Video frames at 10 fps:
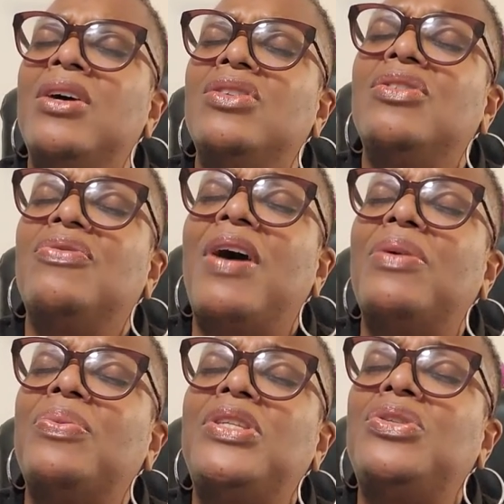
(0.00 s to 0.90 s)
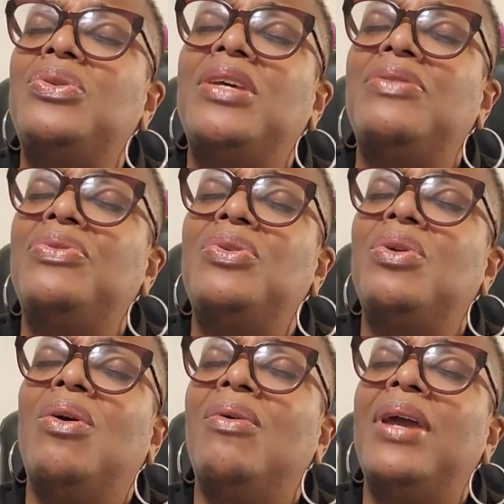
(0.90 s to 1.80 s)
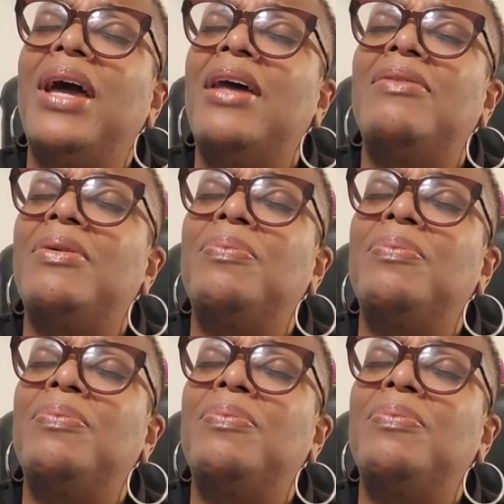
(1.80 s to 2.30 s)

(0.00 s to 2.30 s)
So Father, we do give you glory, honor,